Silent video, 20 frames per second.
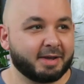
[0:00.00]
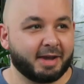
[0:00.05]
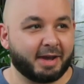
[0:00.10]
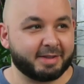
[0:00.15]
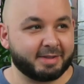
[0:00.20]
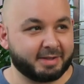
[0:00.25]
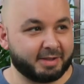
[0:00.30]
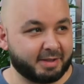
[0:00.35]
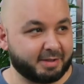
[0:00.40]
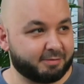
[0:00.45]

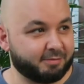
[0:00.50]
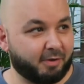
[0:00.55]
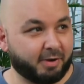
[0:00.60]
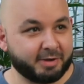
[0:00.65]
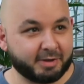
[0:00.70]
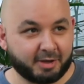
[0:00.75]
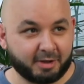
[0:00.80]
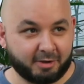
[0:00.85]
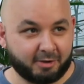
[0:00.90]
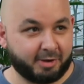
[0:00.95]
and then they
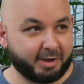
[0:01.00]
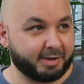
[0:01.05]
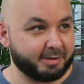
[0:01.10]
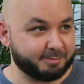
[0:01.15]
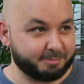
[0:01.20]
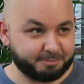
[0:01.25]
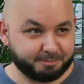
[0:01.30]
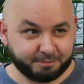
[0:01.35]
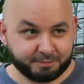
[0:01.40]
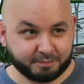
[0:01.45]
find a
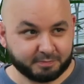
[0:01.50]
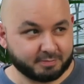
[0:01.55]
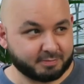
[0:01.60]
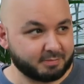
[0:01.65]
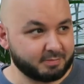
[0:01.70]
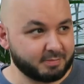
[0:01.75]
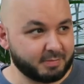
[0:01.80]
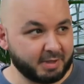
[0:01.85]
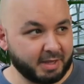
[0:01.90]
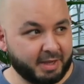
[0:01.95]
client
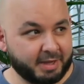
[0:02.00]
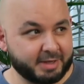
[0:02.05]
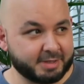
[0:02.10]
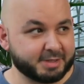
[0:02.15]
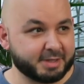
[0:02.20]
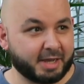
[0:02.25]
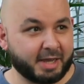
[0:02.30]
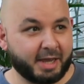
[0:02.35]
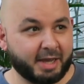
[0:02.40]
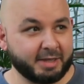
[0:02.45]
and they
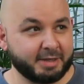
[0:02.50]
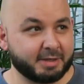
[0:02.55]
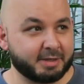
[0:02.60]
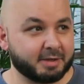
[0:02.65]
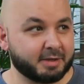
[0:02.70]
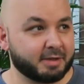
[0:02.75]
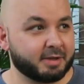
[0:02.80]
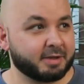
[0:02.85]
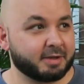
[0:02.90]
say, hey,